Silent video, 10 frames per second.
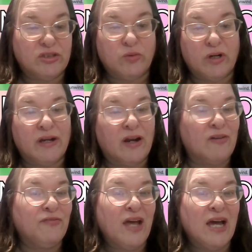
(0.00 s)
wearing
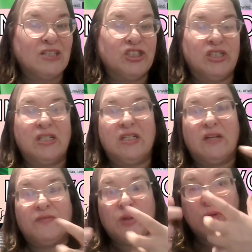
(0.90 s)
our fashion.
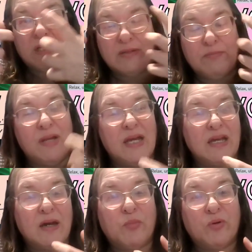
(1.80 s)
If you are into
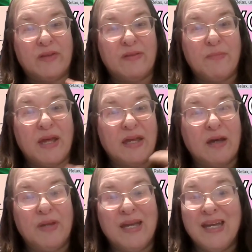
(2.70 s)
makeup, wearing the
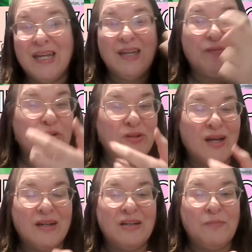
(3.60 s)
makeup. If you're
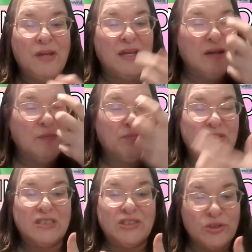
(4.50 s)
not into makeup,
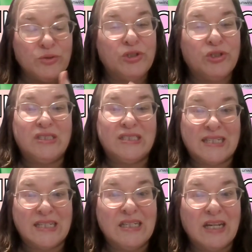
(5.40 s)
just do good
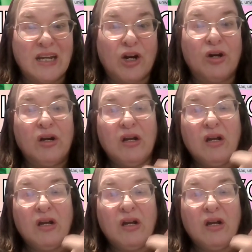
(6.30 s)
skincare.